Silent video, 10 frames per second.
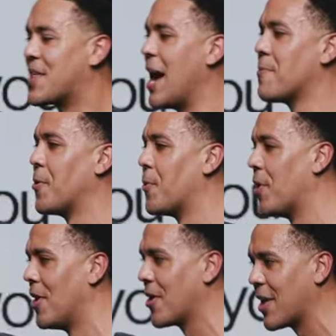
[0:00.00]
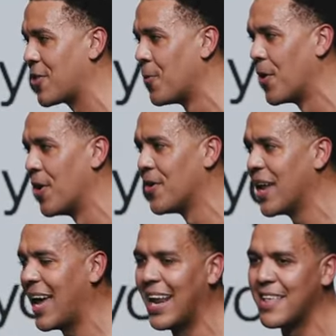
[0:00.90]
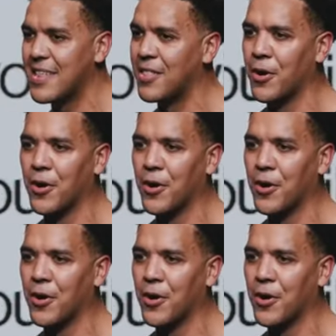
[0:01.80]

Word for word: there's times where we'll look at the world and it's